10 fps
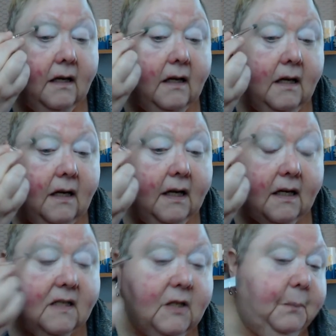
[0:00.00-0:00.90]

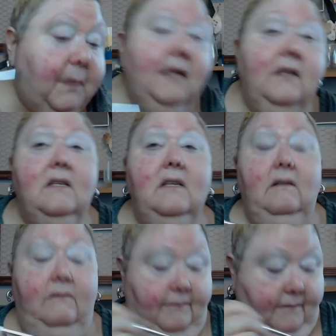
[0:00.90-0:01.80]

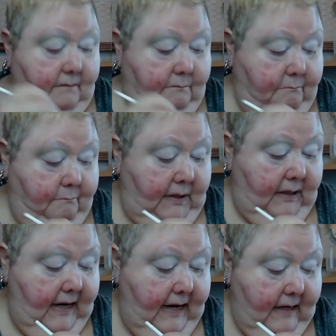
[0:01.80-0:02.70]
inexpensive
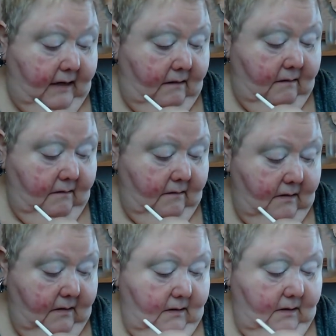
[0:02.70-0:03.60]
plan
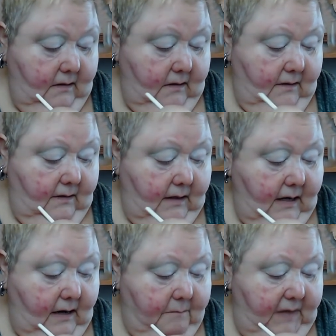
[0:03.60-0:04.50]
that
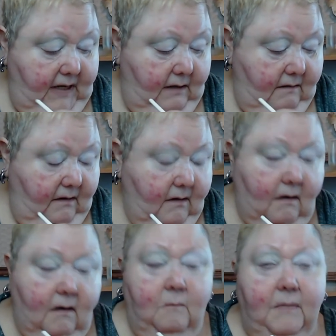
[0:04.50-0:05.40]
got me, you
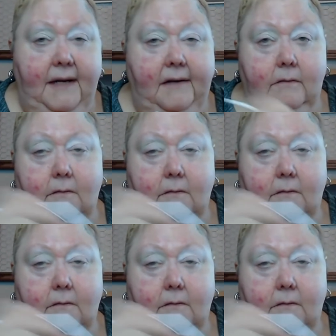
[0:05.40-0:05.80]
know, my